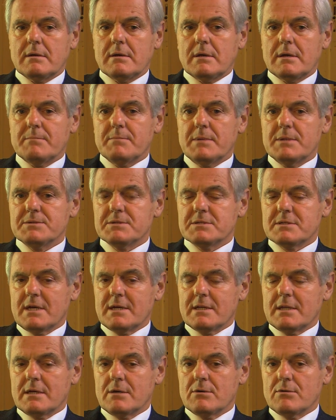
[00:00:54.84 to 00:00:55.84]
I've been
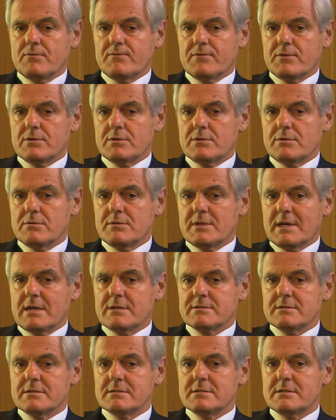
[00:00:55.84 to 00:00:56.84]
studying over
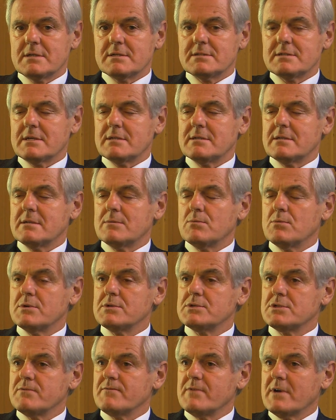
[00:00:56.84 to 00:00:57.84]
2,600
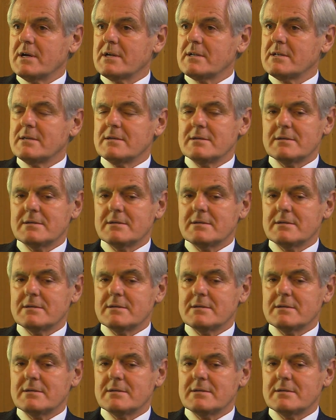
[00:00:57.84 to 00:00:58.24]
works of art,